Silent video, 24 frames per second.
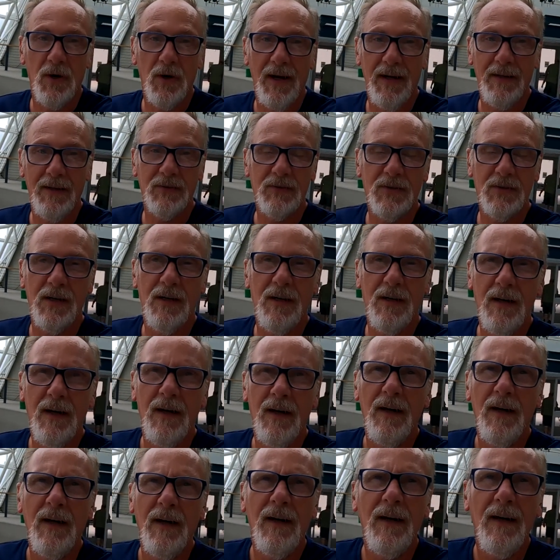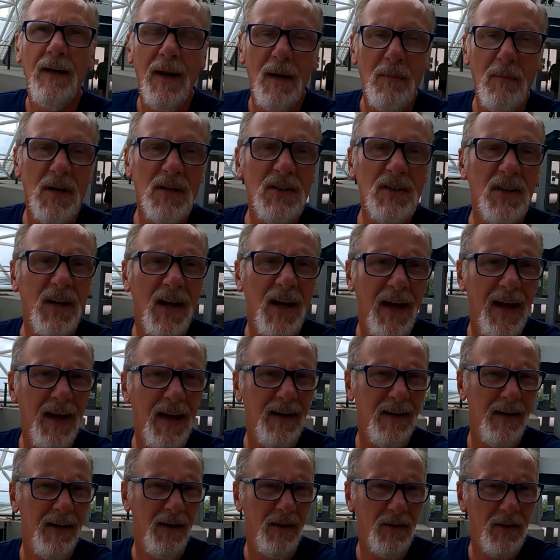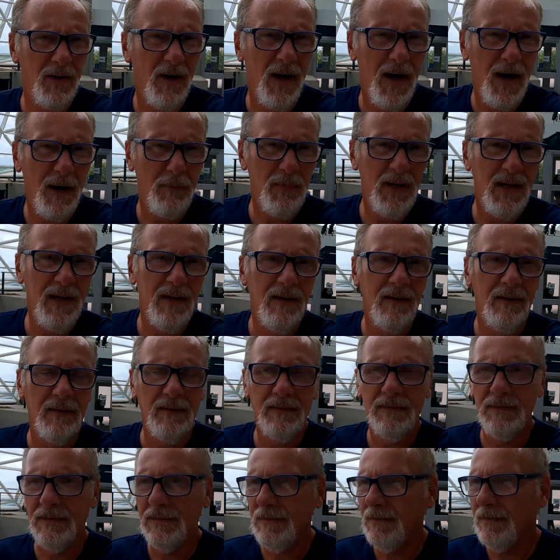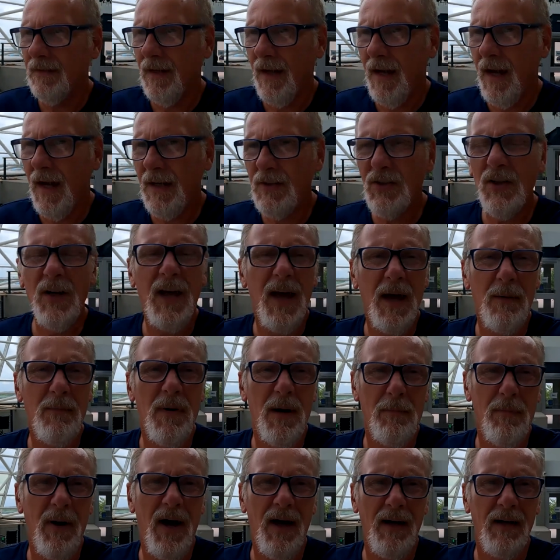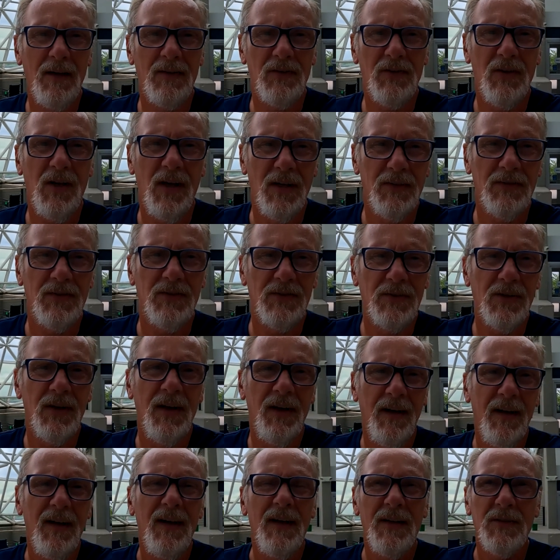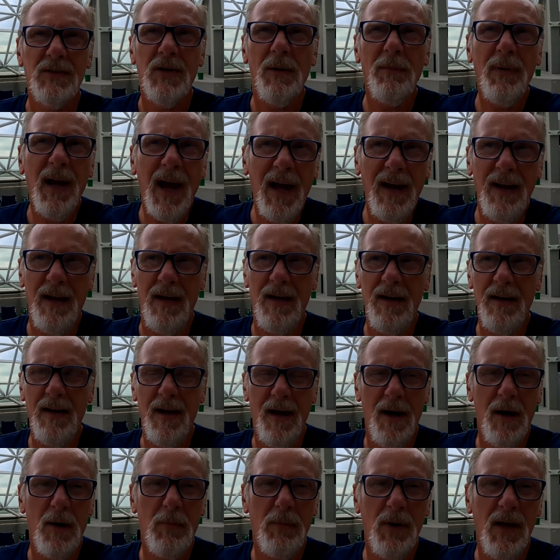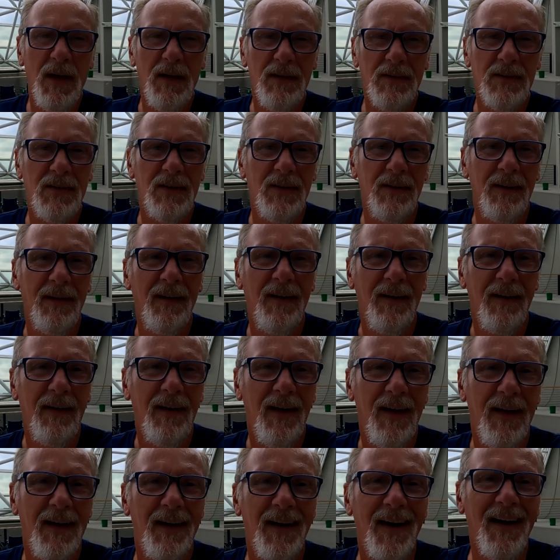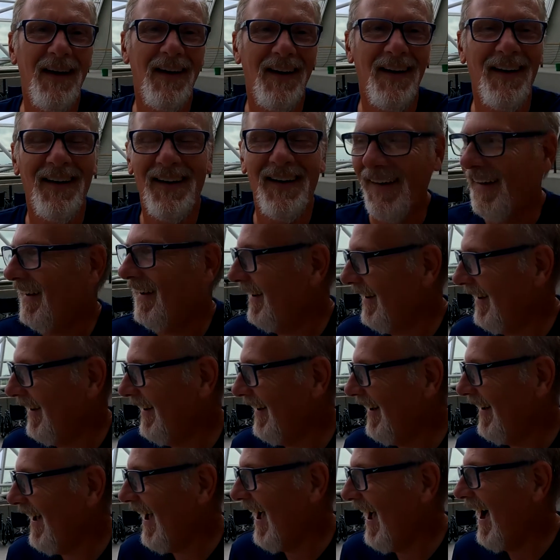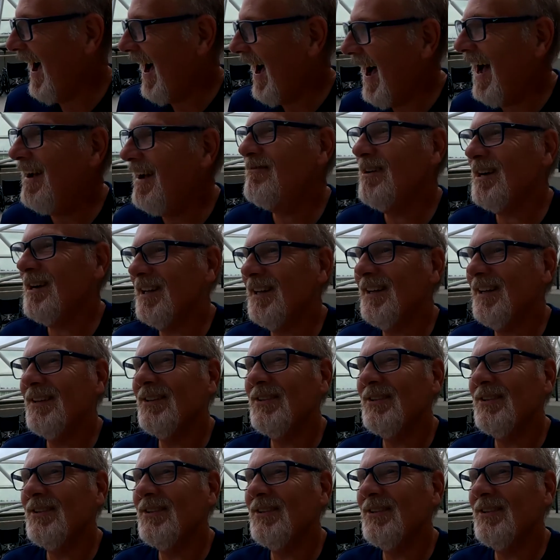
trains, did I mention I had another hobby? I actually have my pilot's license, so I'm kind of into airplanes, and I'm at